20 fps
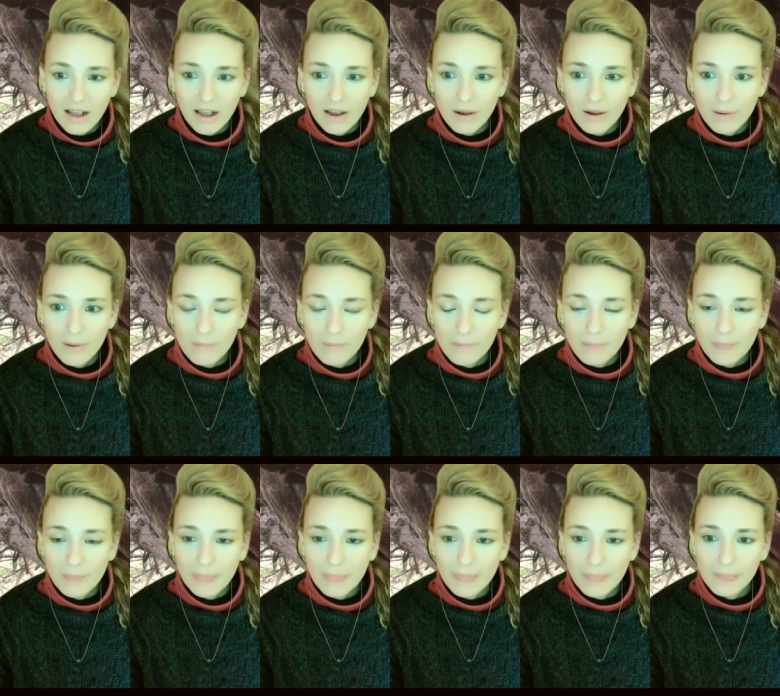
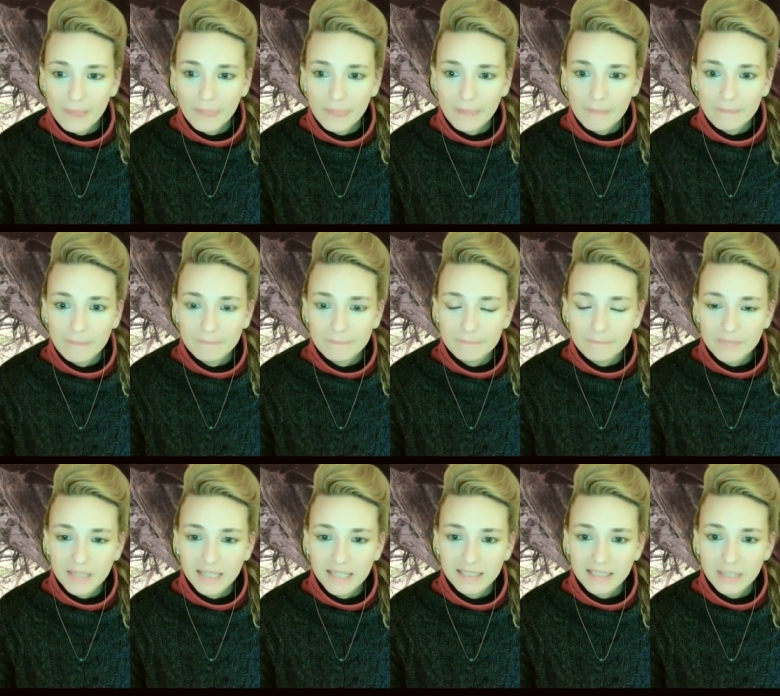And
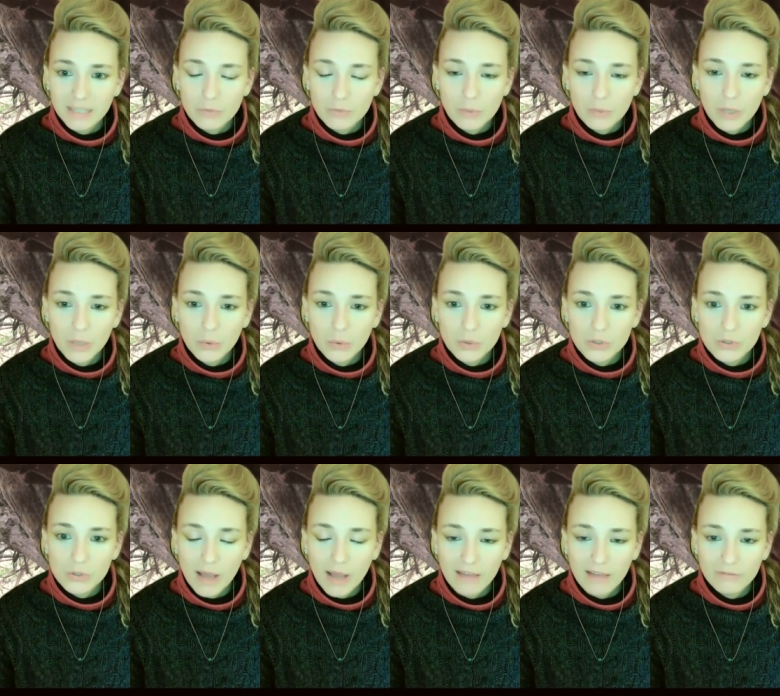then we will
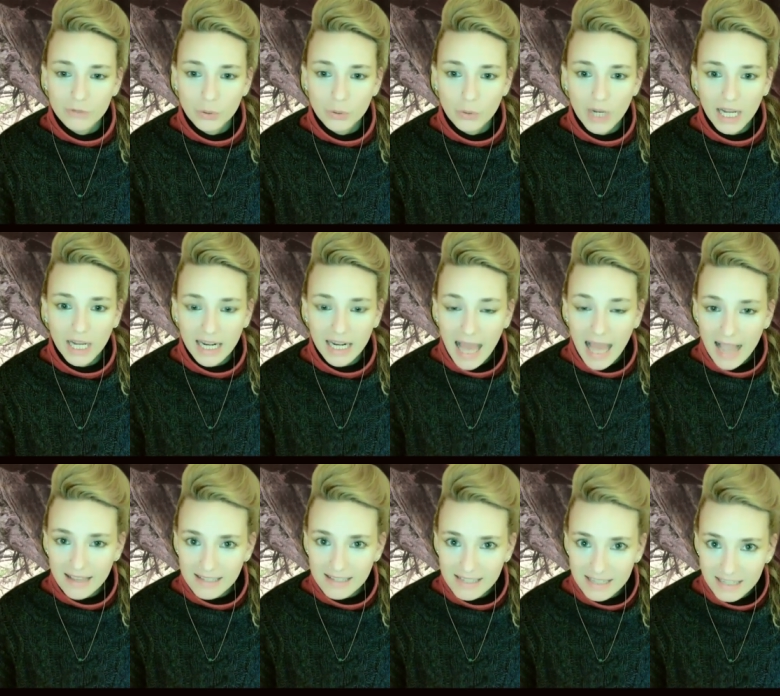also have yoga
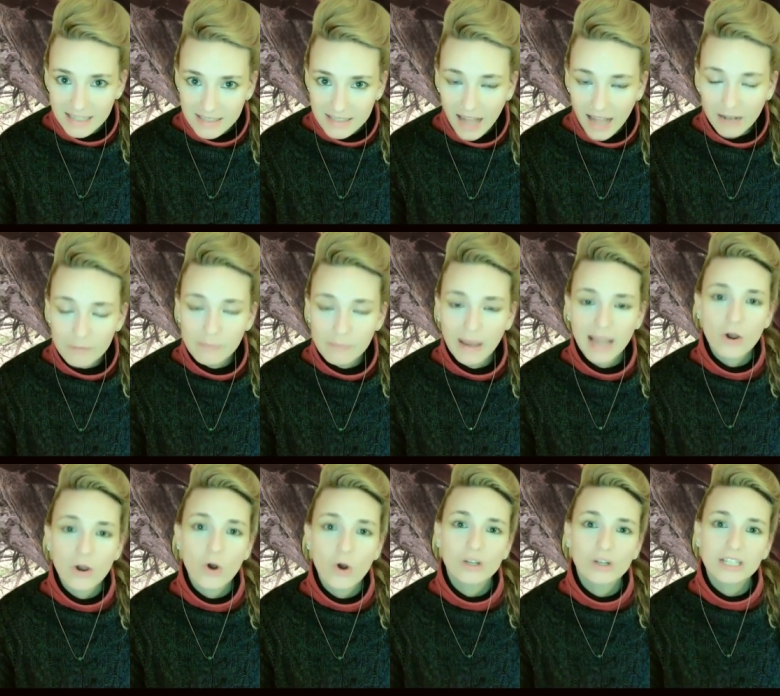classes held
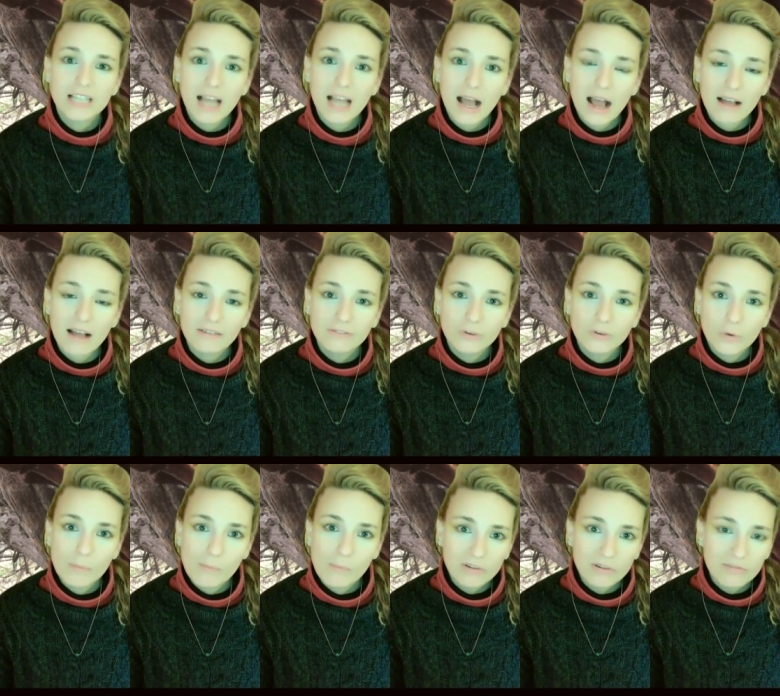by Olia
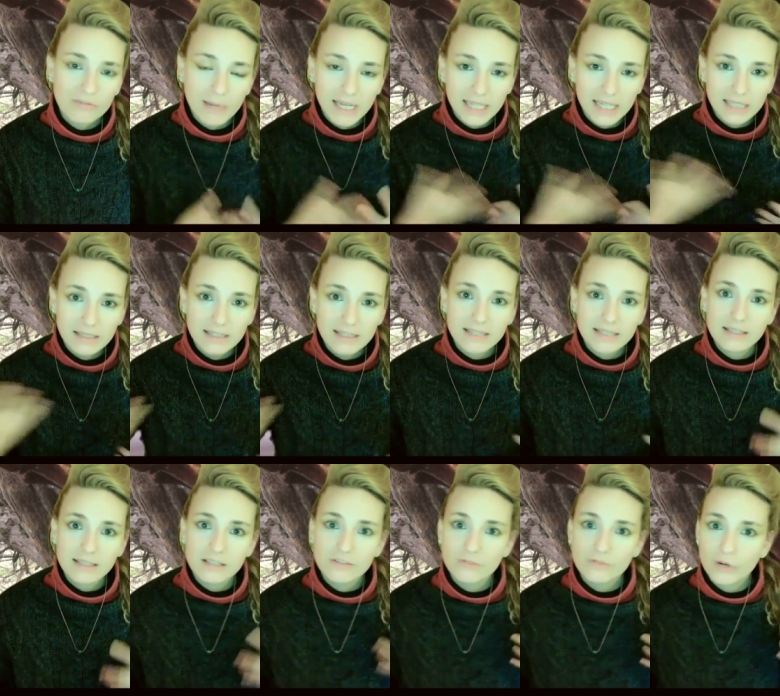for movement.
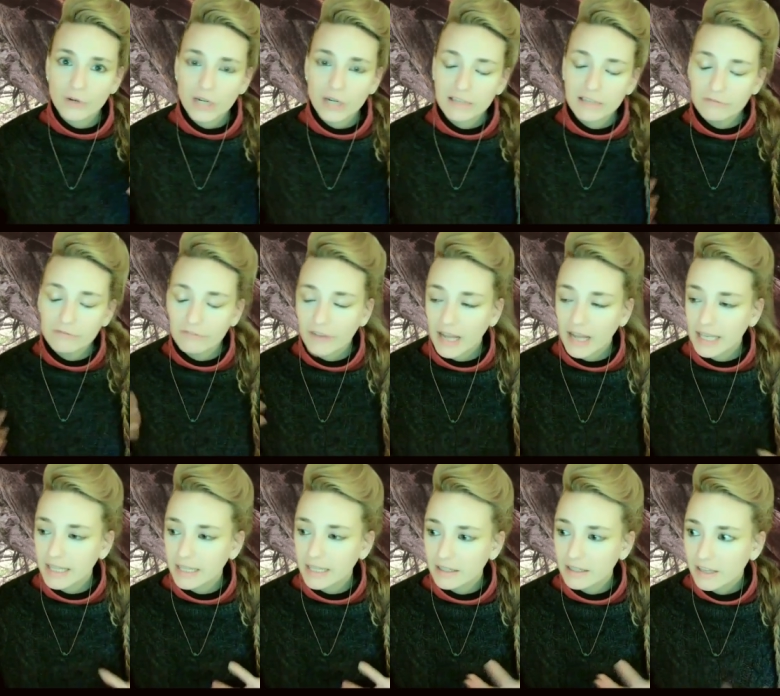This is for
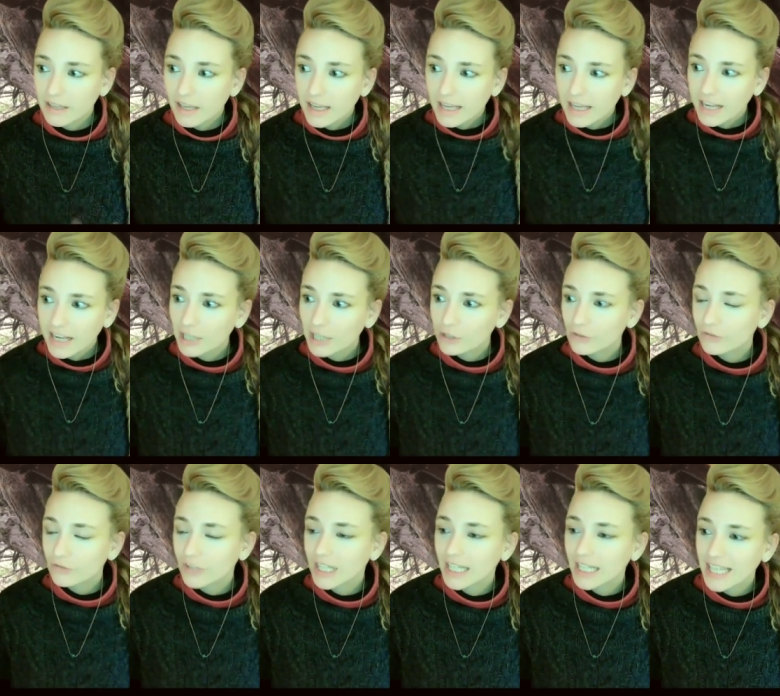lymphatic kind
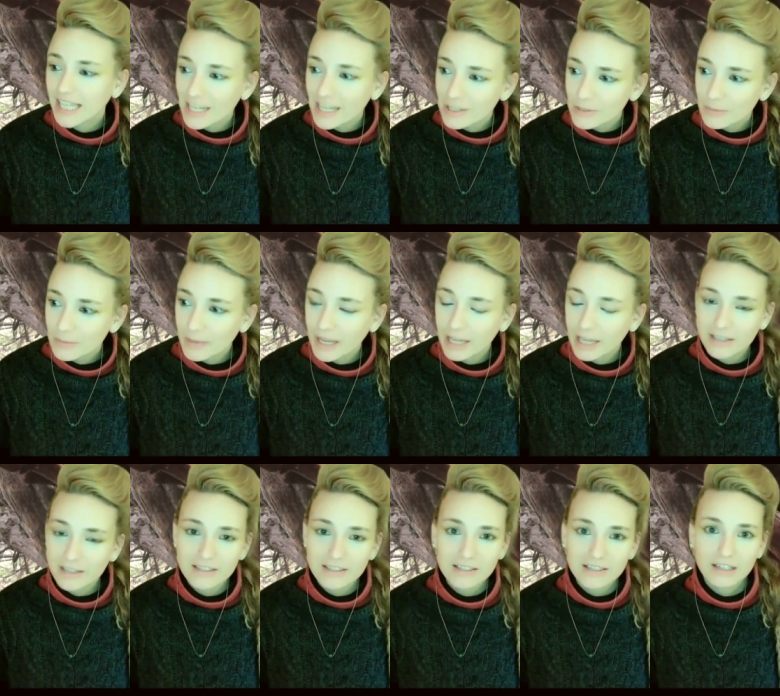of
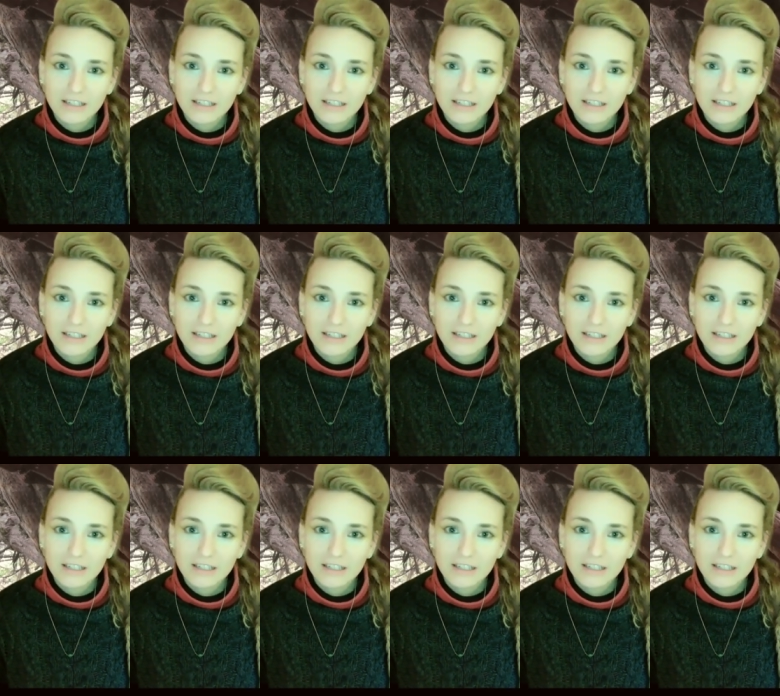engagement,